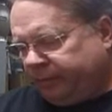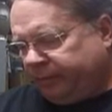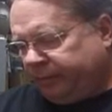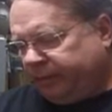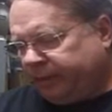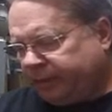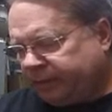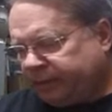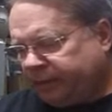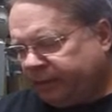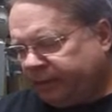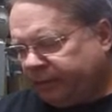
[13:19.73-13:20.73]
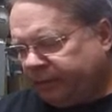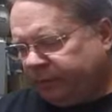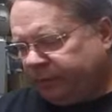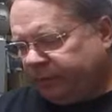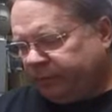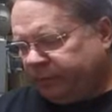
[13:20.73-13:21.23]
next thing that we
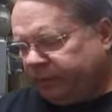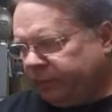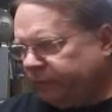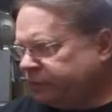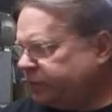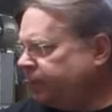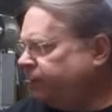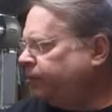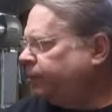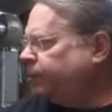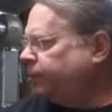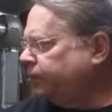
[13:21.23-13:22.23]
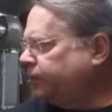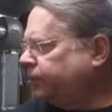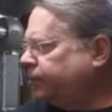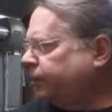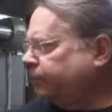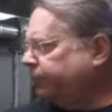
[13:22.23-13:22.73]
would do is we looked
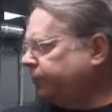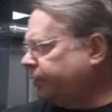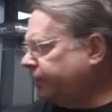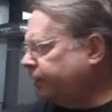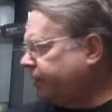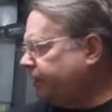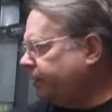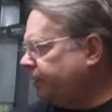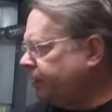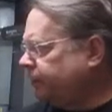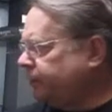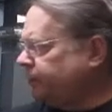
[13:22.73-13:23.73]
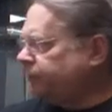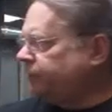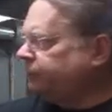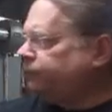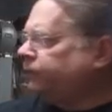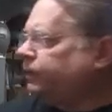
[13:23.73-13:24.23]
in our book and looked
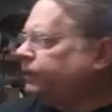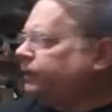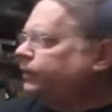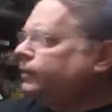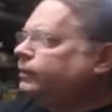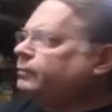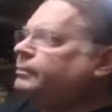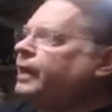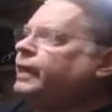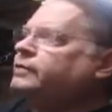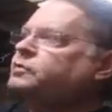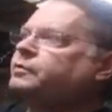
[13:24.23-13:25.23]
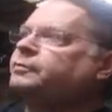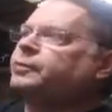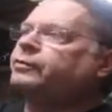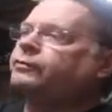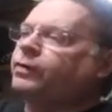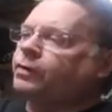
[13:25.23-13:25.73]
at the maximum
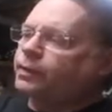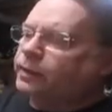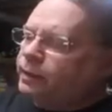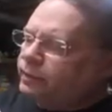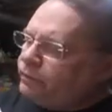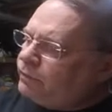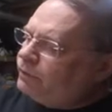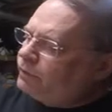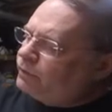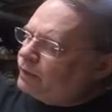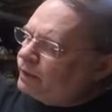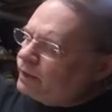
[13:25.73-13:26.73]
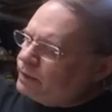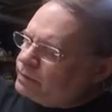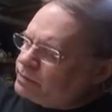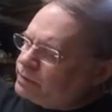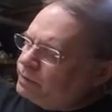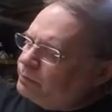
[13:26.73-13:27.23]
overall length that the
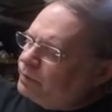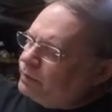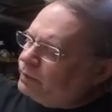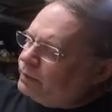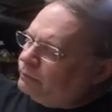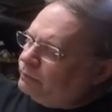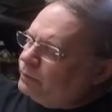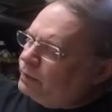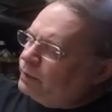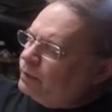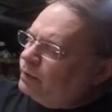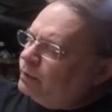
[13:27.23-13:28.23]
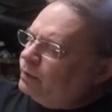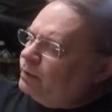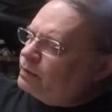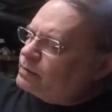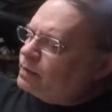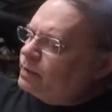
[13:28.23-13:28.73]
case could be. In
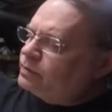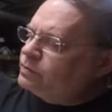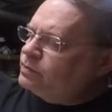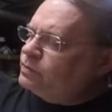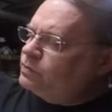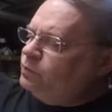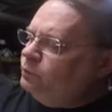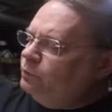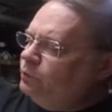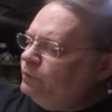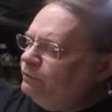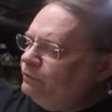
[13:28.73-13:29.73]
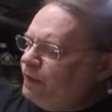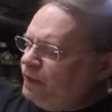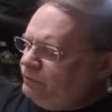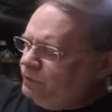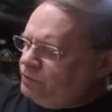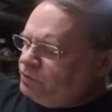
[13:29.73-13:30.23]
this case is
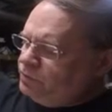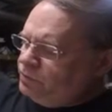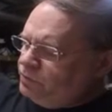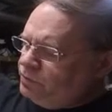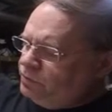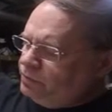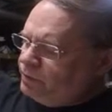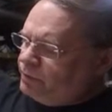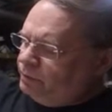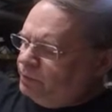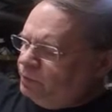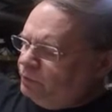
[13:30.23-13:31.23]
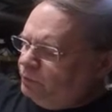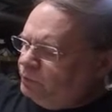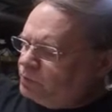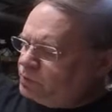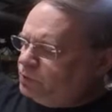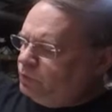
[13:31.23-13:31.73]
2.5 inches and the minimum
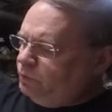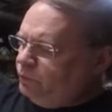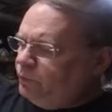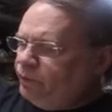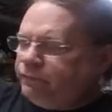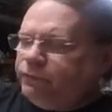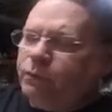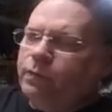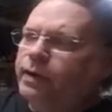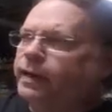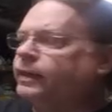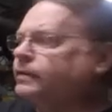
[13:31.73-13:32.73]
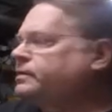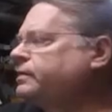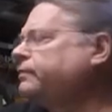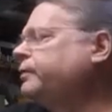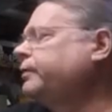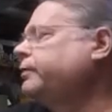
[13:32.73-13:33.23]
is
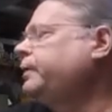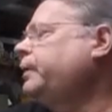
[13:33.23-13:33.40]
2.490.